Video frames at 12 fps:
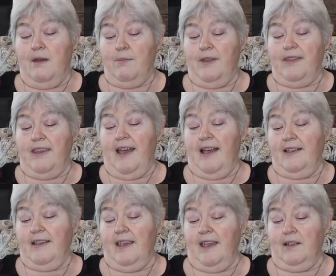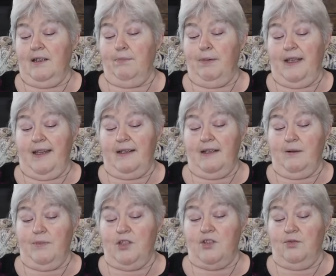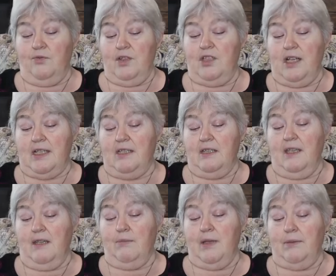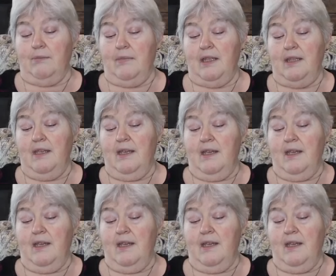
but the Allen County Plan Commission rejected the amendment,